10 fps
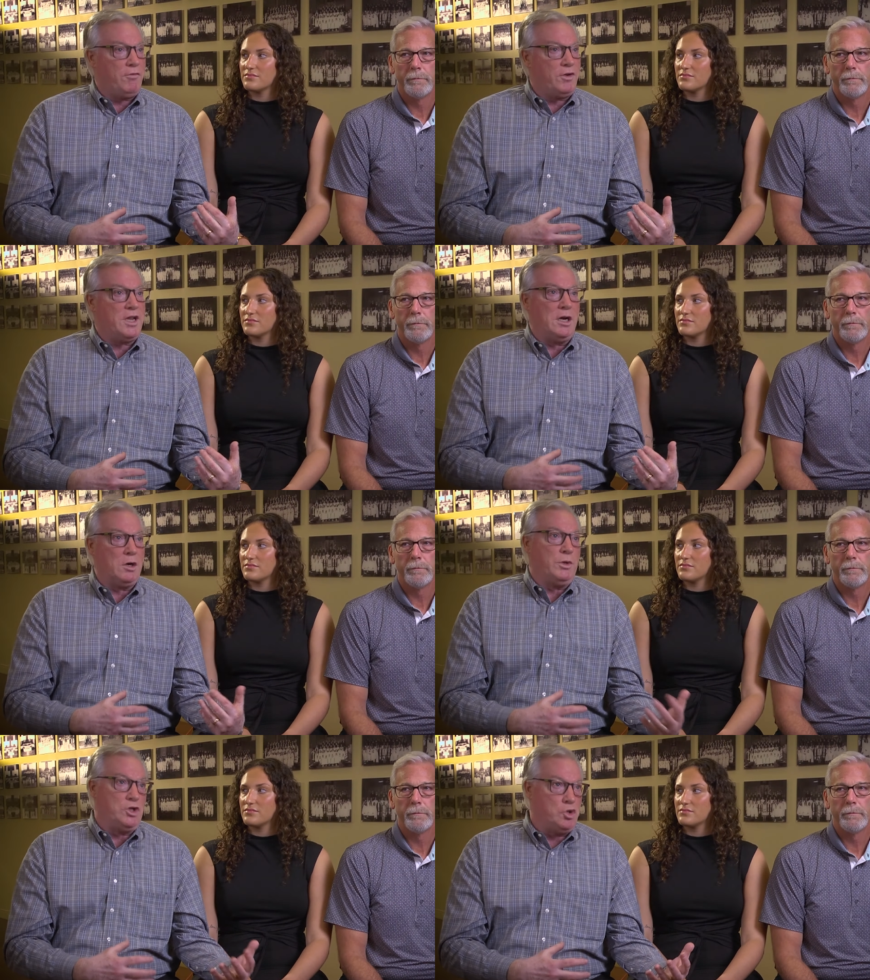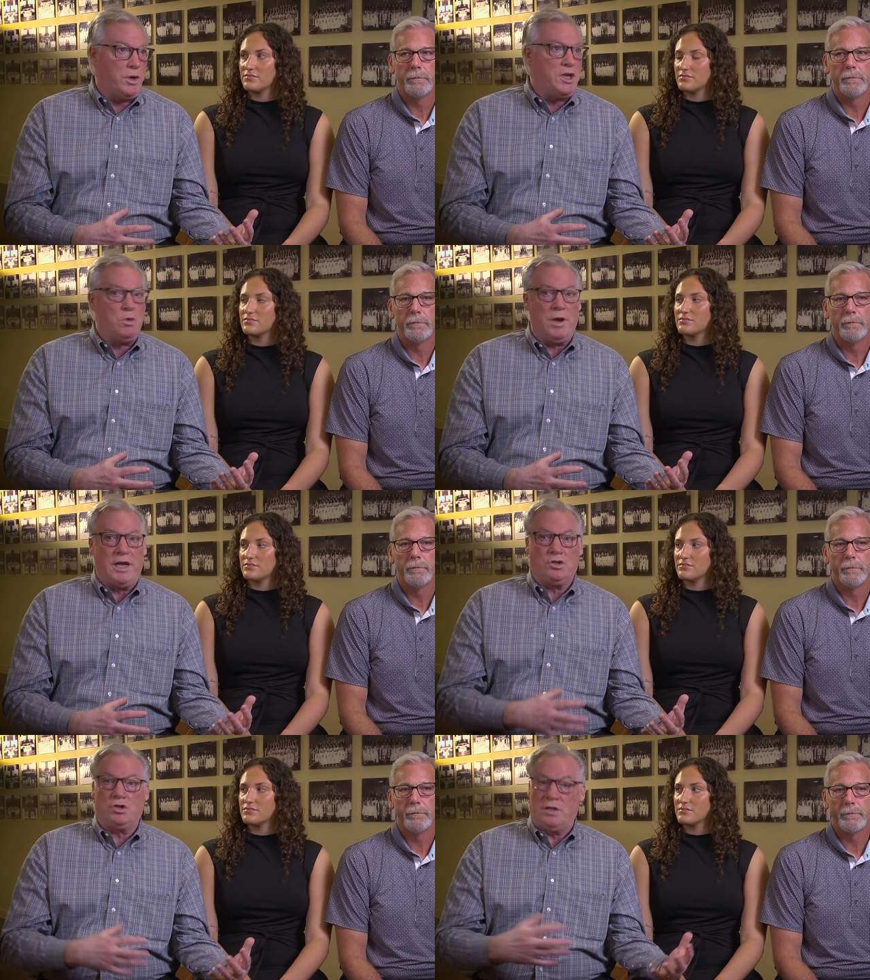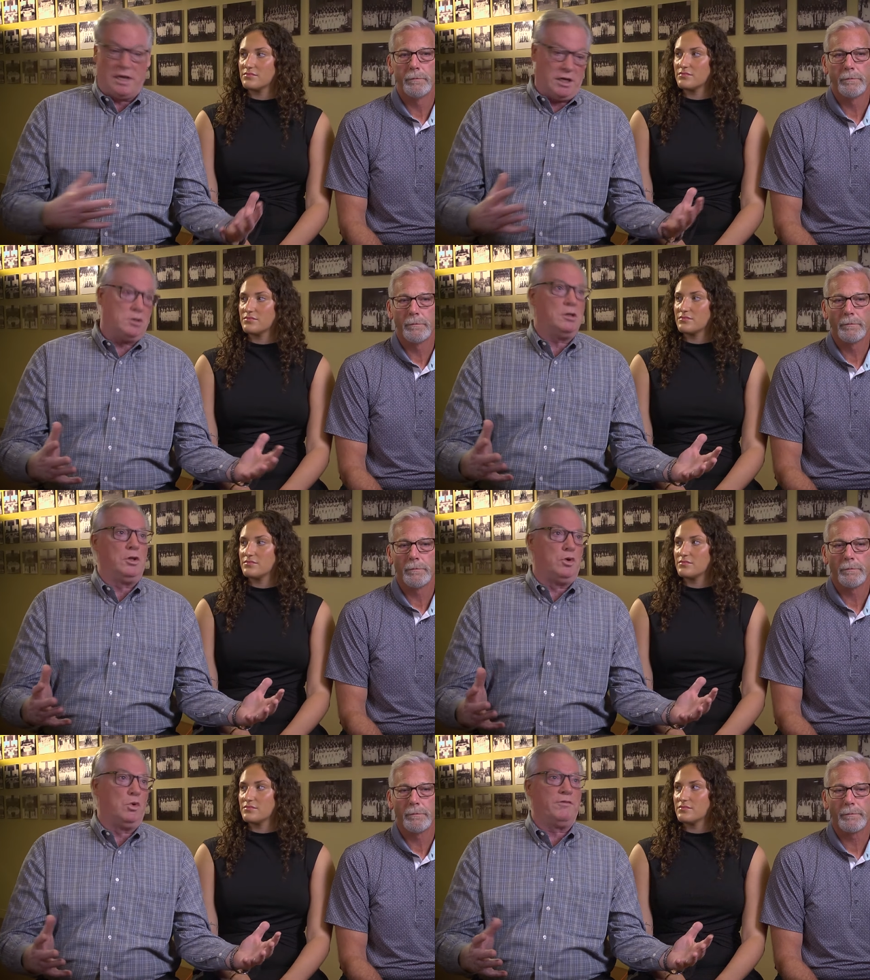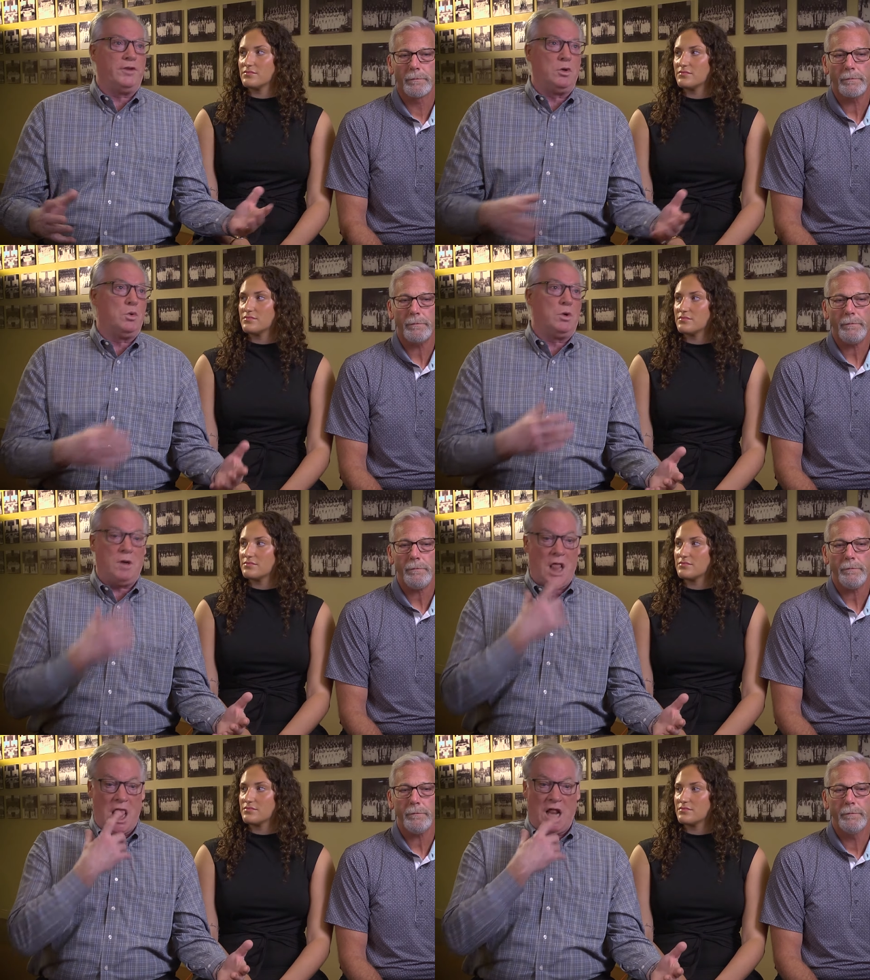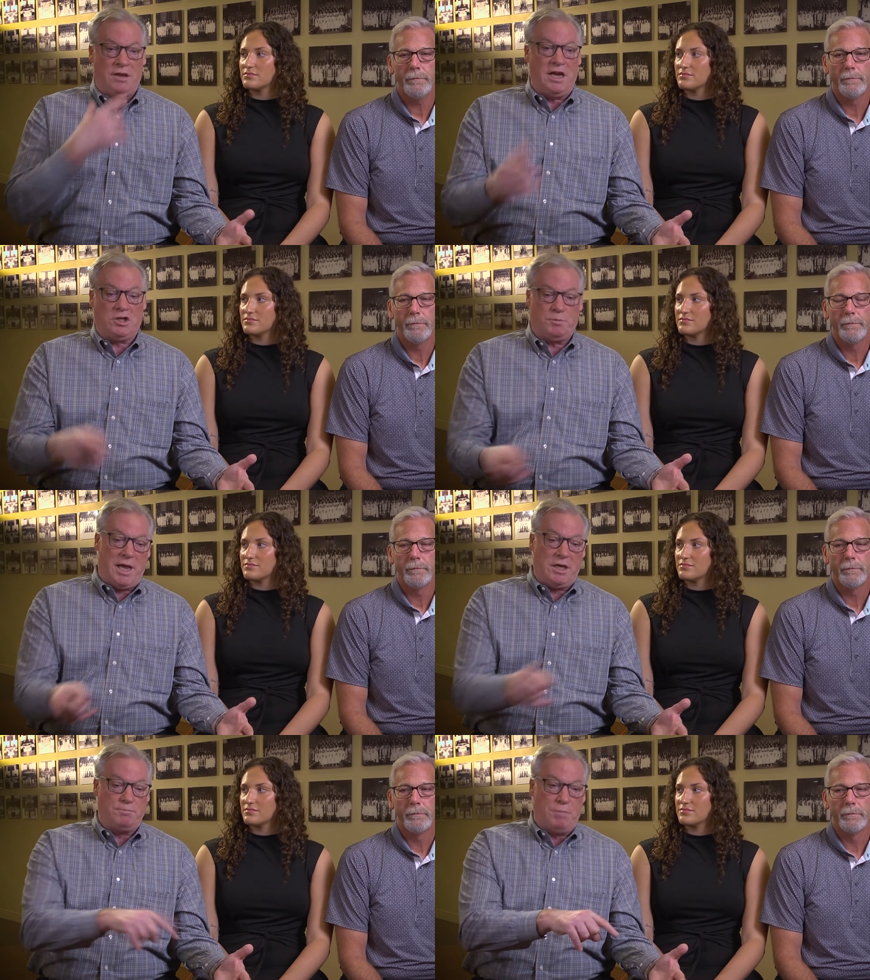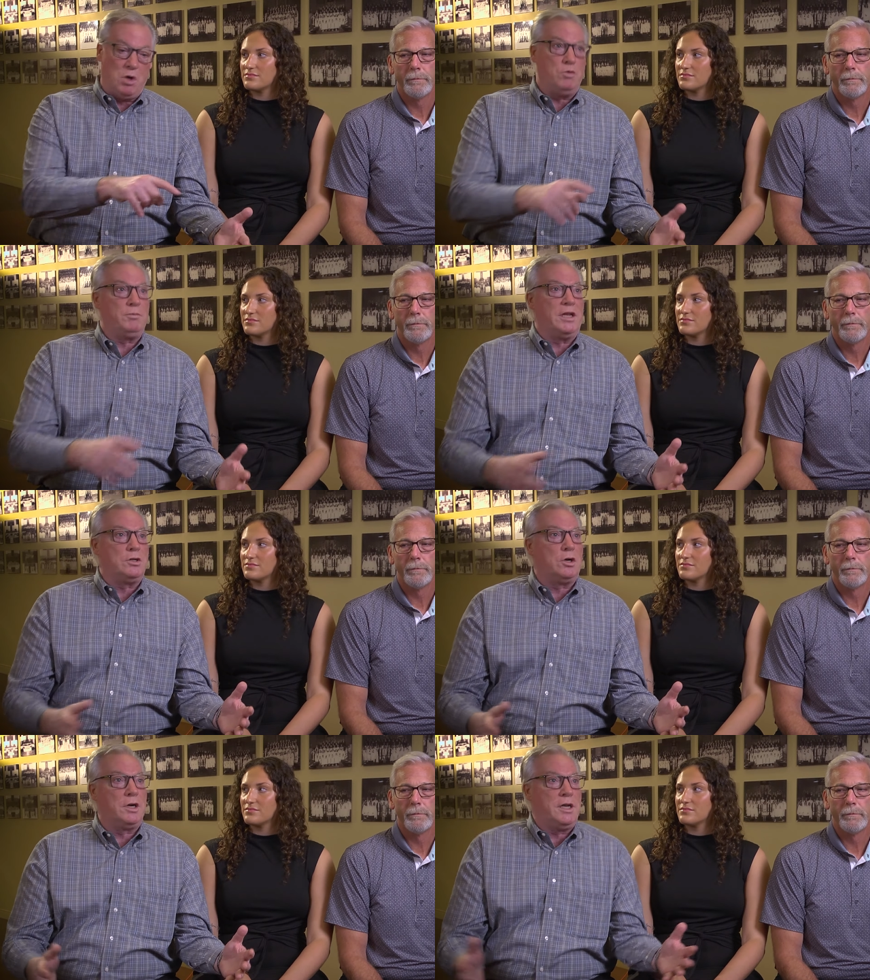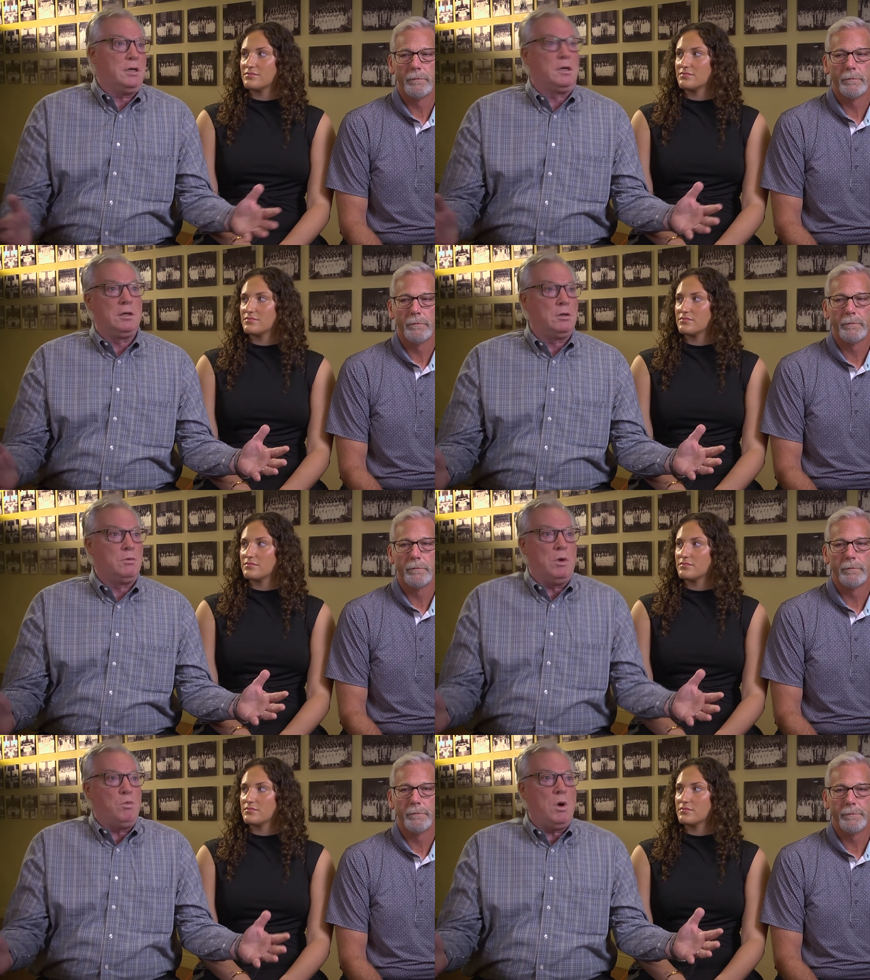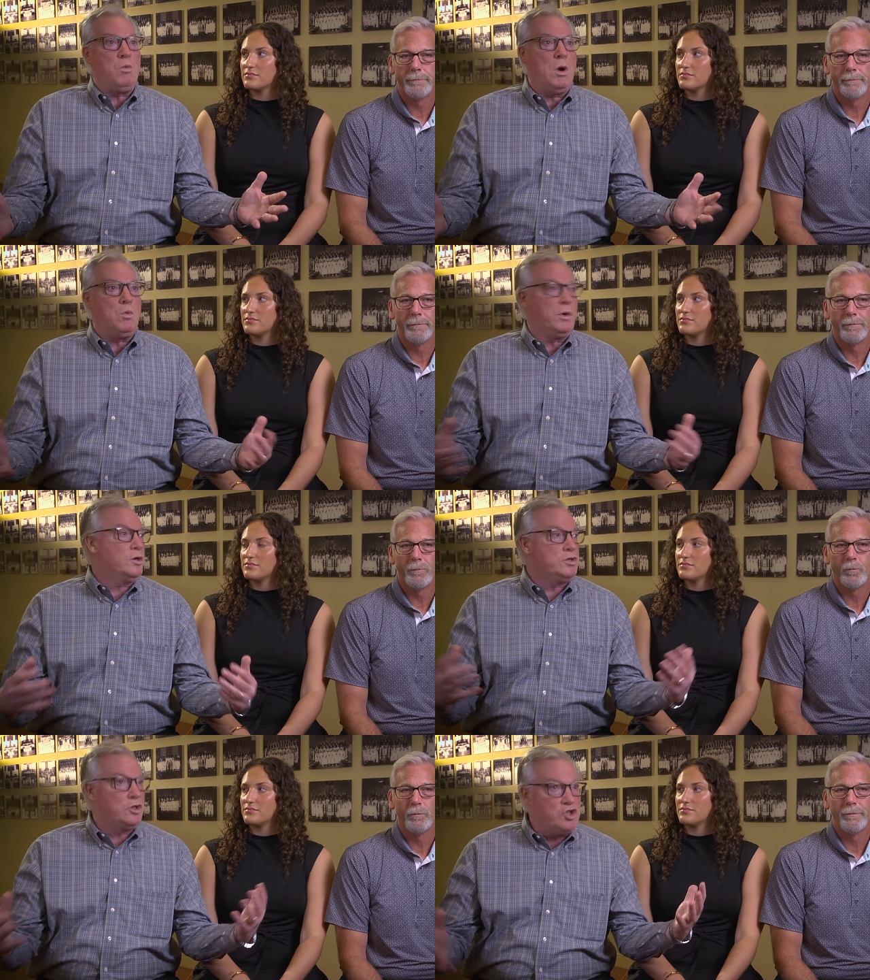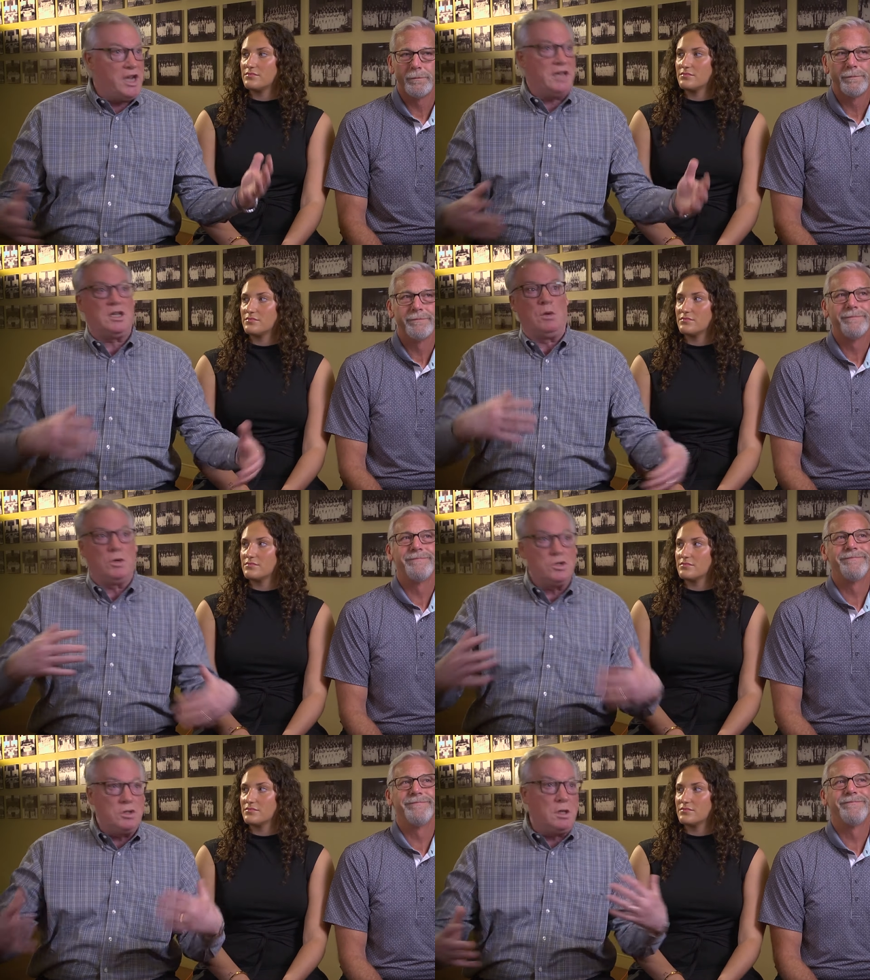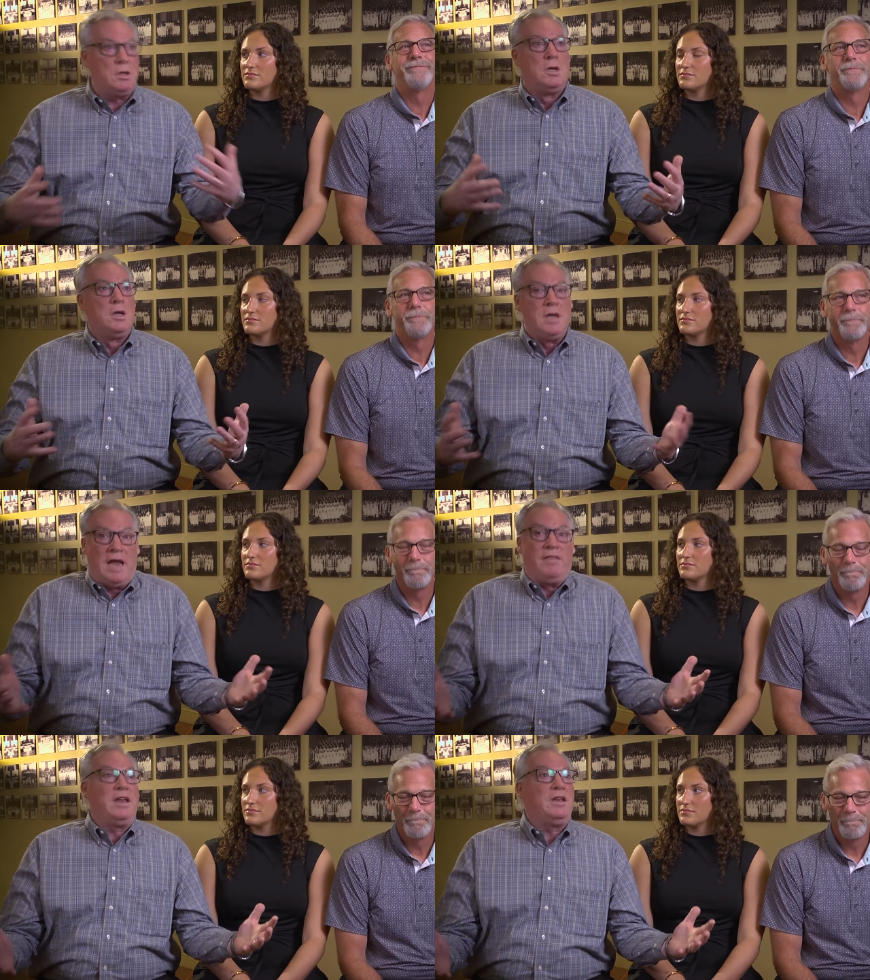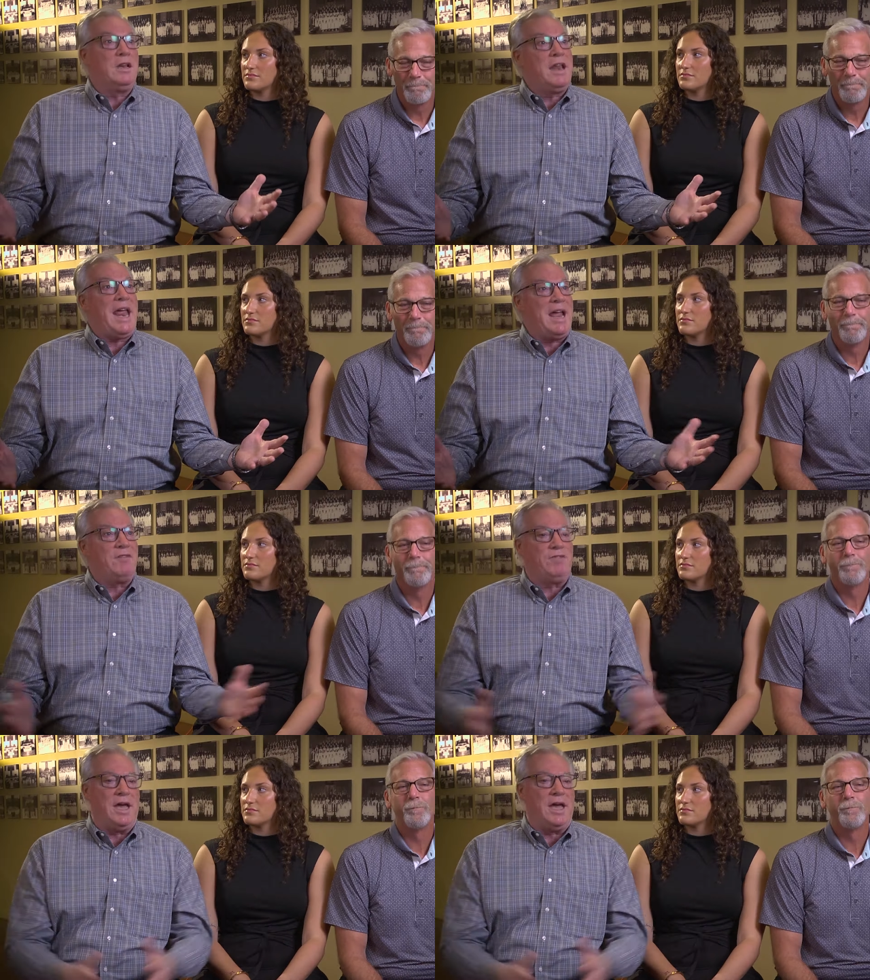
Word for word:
Speaker 1: over here, we join UH, they get to Lador Vador, next page, boom, they turn it. Whoa, whoa, whoa, where's the chanting? Where's the, and they didn't have